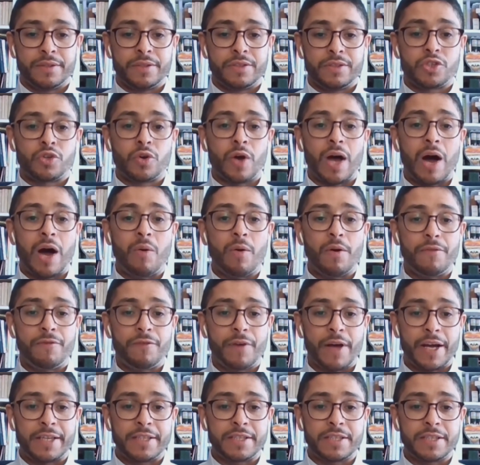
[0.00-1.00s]
So our
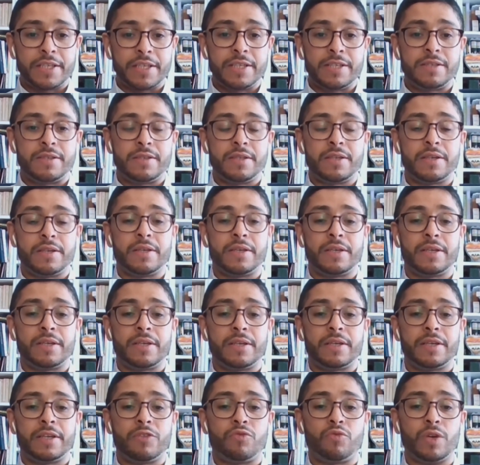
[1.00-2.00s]
fight is,
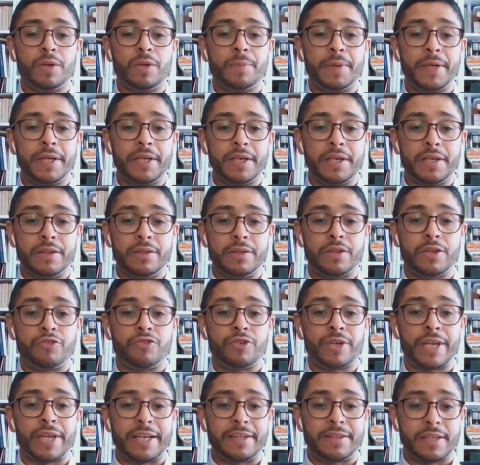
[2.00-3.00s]
it will be in the
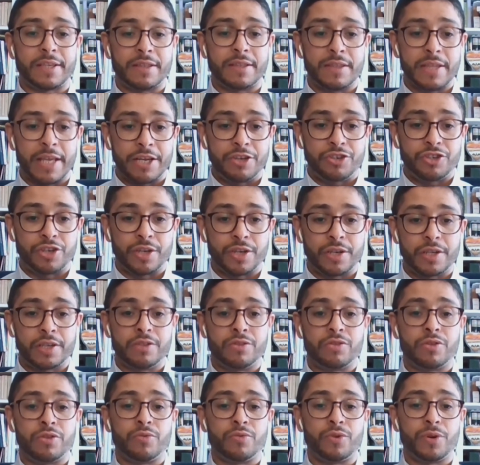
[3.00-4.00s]
United Nations,
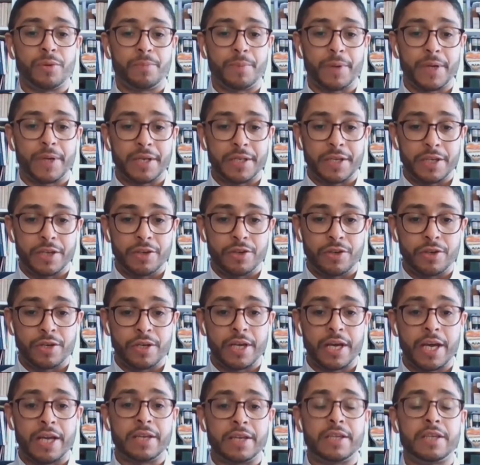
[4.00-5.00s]
in the European Union,
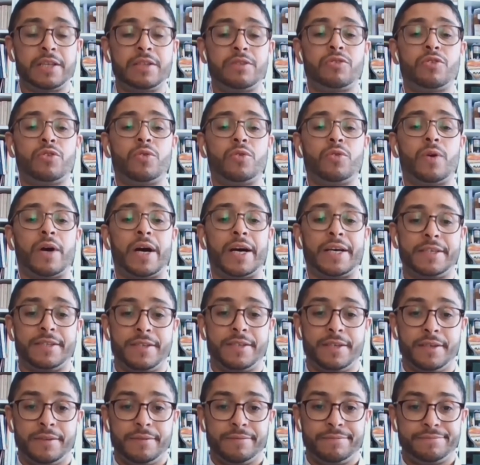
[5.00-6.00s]
and in the
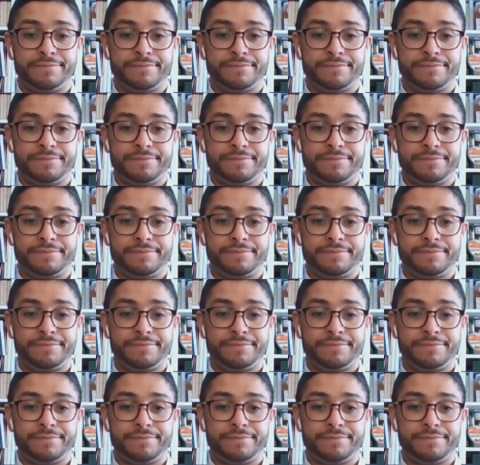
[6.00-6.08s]
OIC.